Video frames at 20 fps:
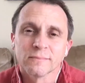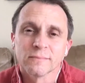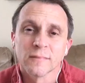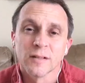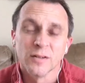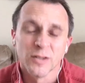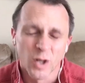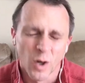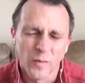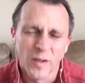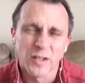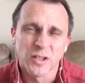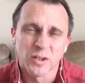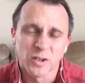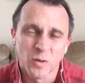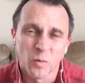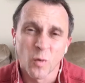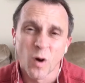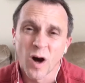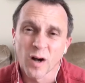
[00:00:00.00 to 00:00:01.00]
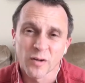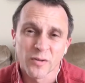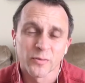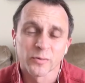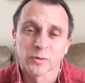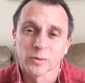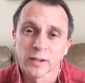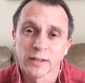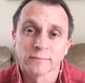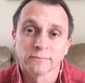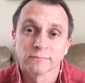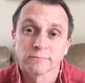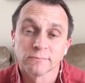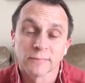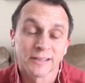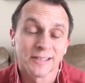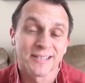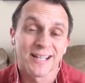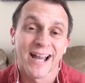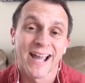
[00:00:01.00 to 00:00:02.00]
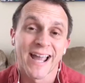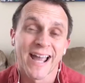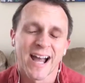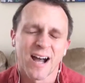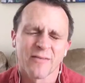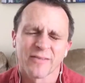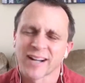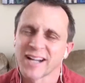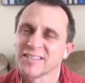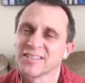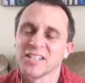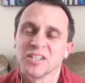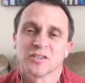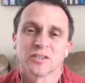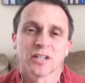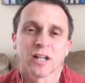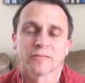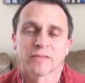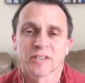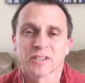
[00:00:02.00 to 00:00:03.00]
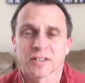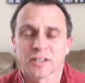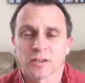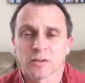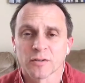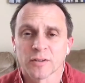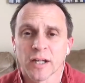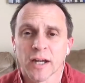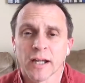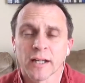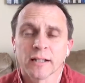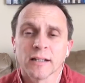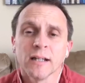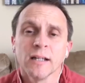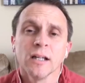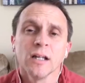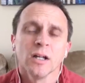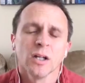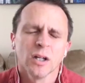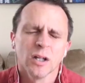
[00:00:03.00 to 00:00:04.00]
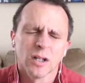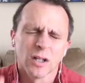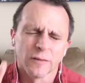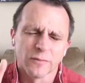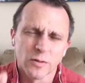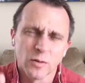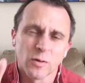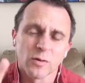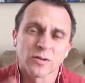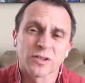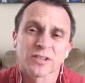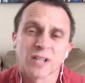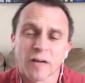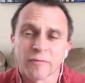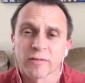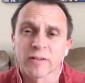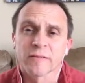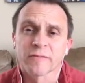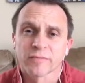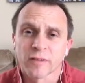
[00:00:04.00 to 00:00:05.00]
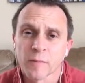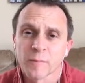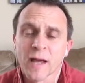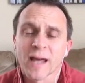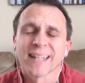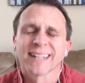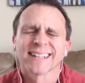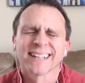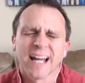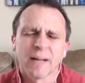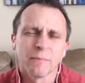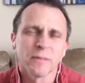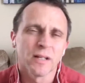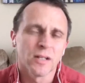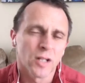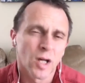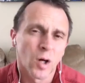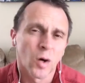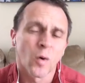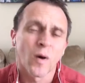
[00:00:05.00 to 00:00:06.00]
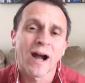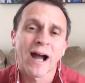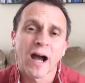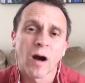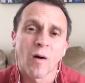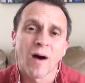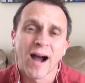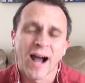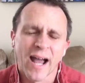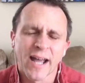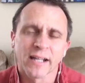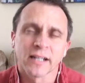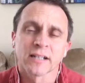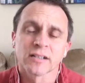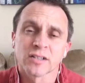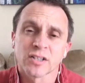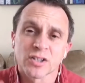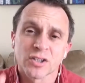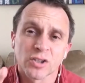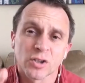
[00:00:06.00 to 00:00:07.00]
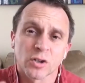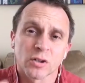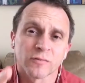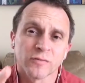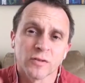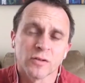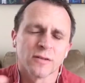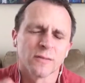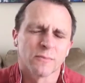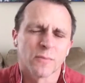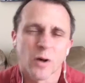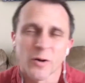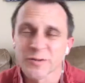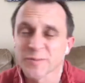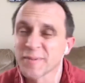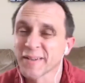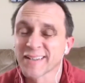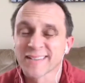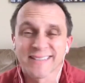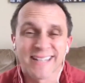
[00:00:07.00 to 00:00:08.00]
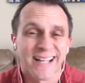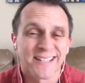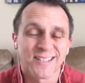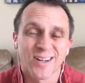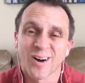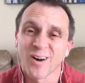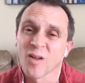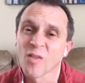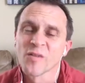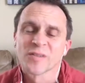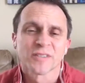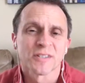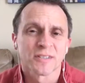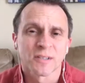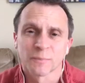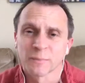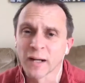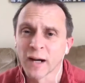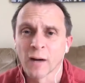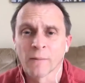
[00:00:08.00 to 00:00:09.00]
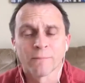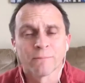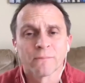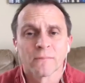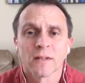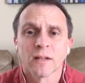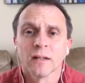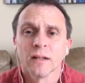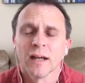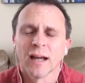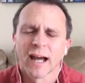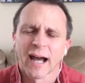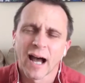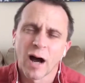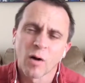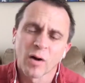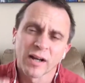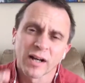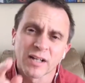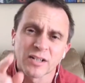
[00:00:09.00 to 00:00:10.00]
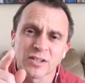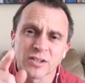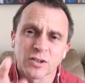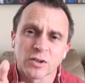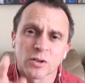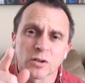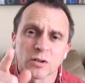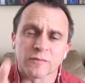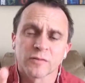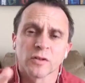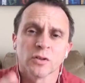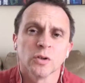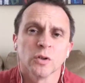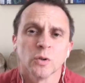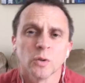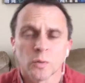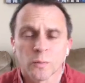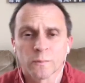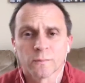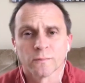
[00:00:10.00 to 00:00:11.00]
Know that you can walk through it, because I have and I teach it every single day. If you are suffering from that, let me know how I can serve you the most, because that's all this is about. How can I serve you?